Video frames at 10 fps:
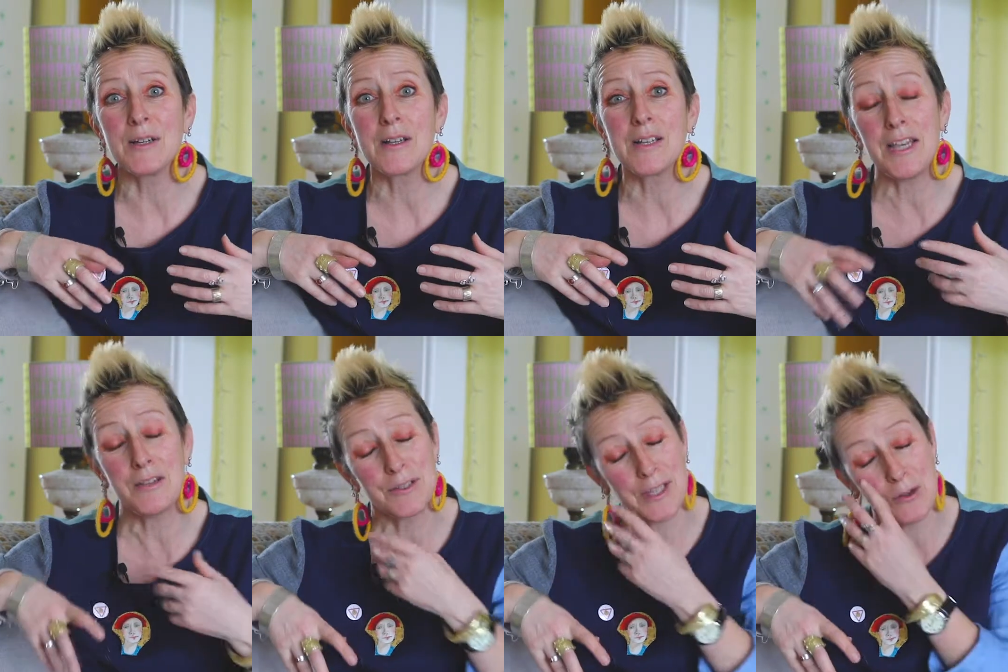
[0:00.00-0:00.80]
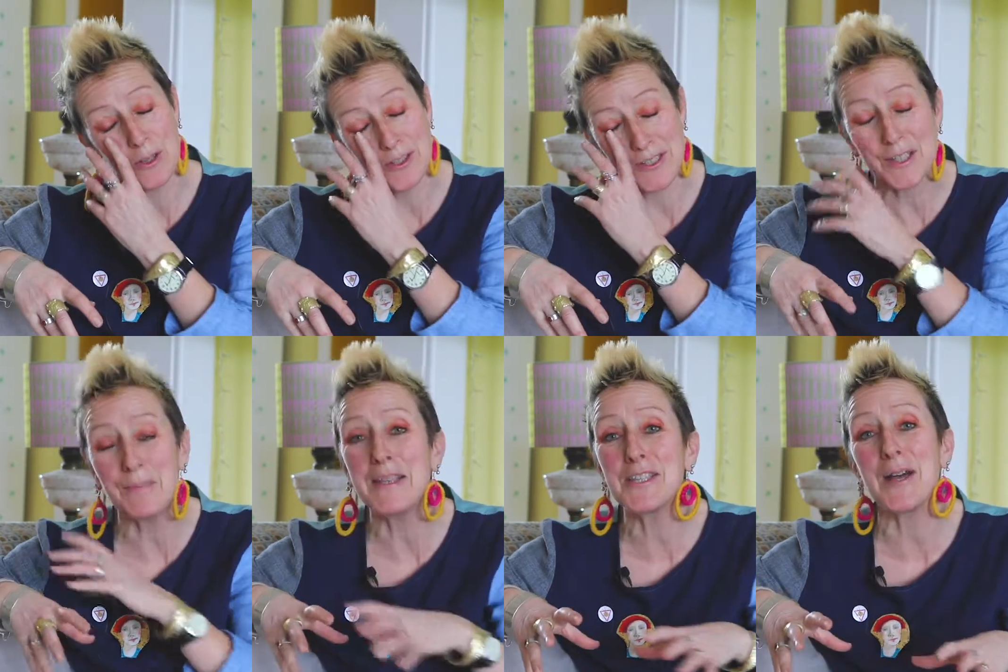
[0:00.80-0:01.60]
a clinical psychologist, so
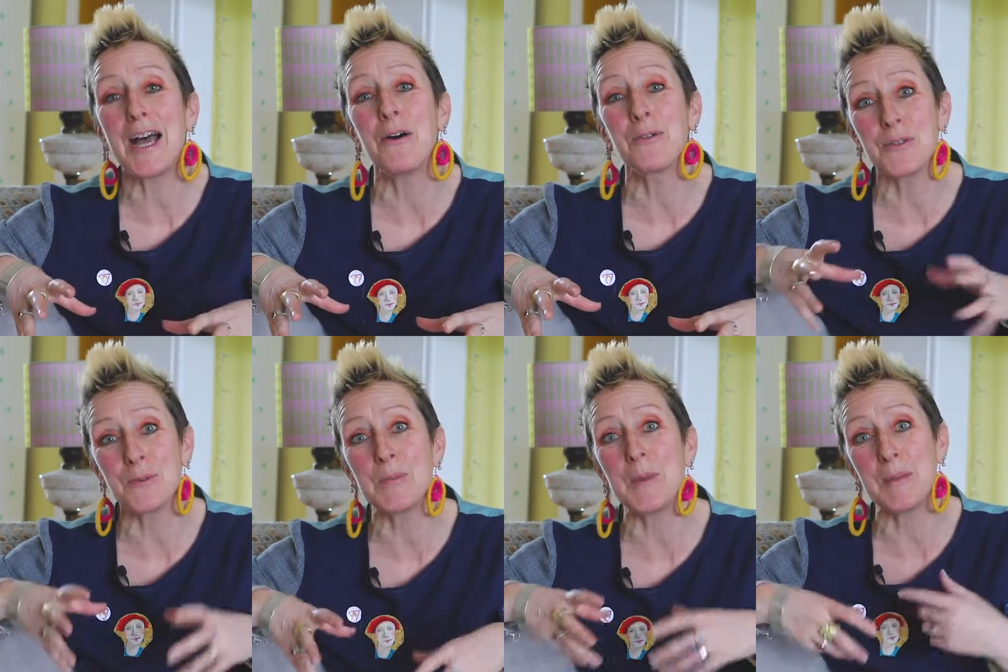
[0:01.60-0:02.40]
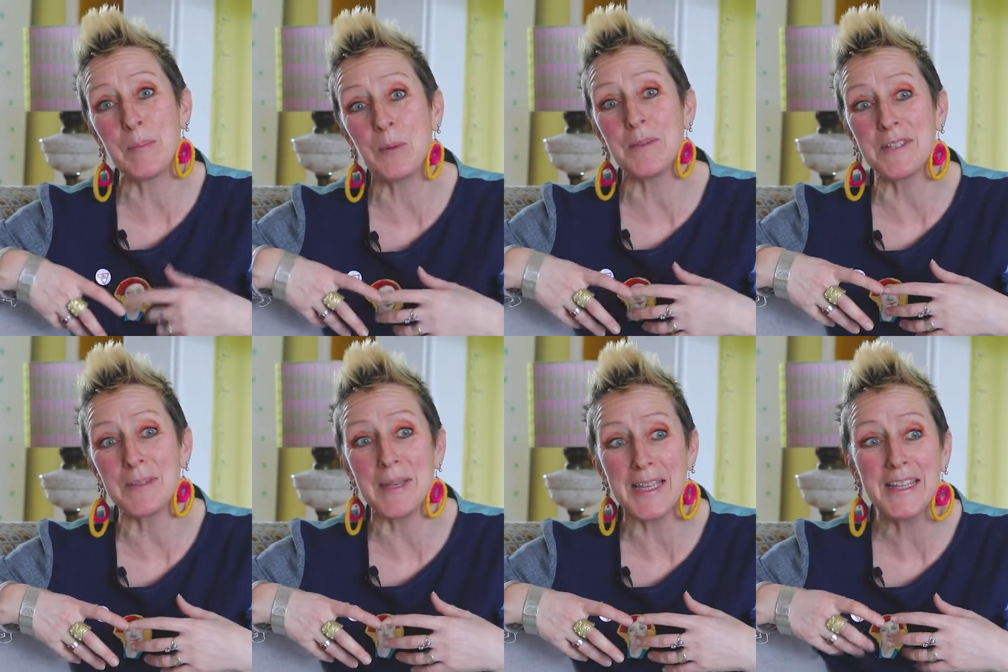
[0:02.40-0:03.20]
mental health has always been important
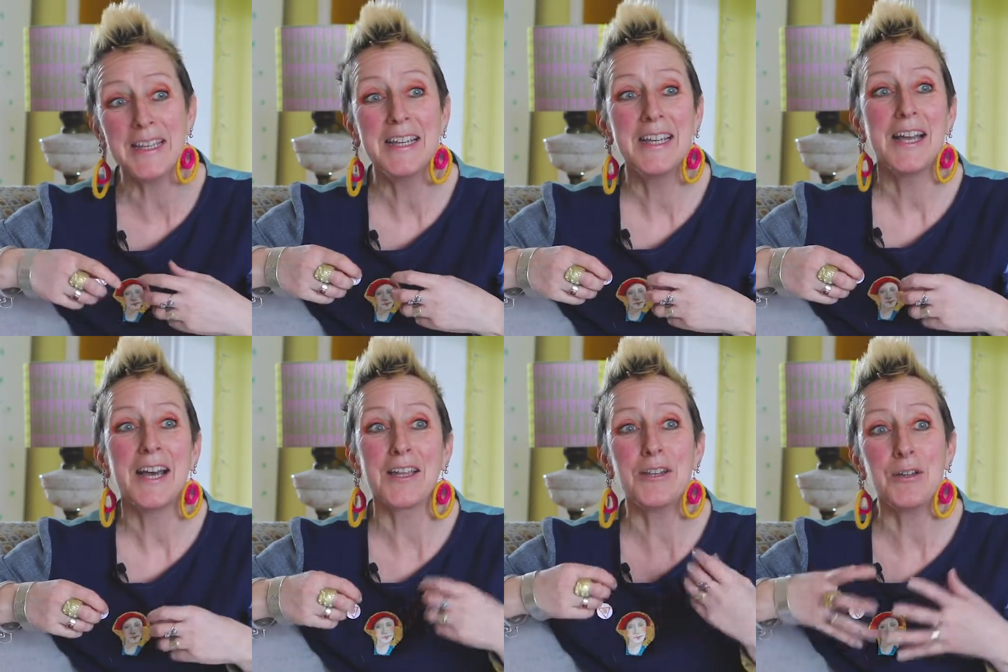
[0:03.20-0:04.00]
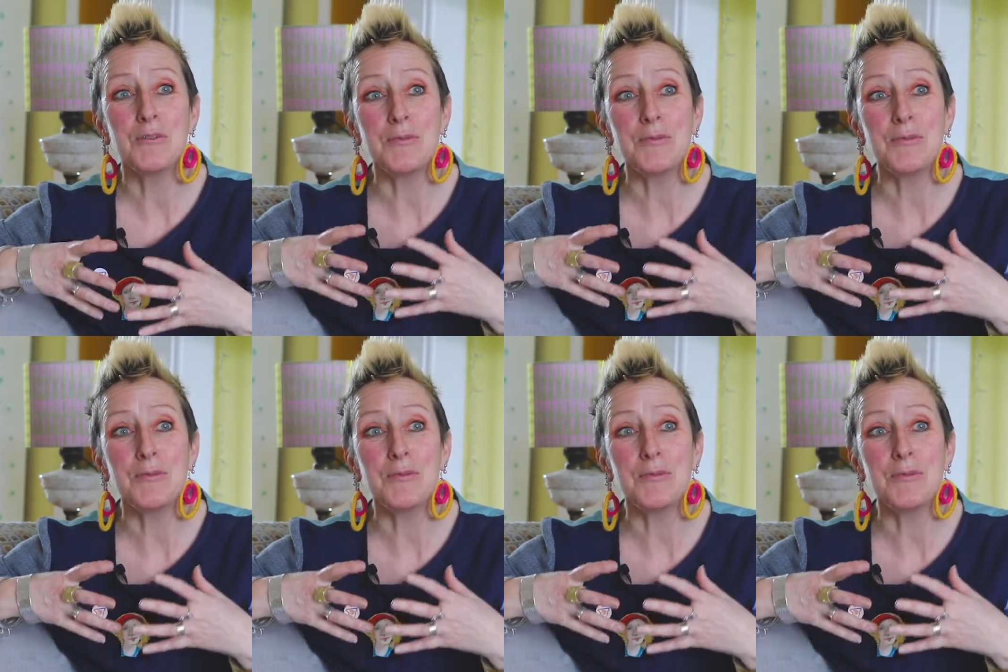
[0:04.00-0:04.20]
to me. And I know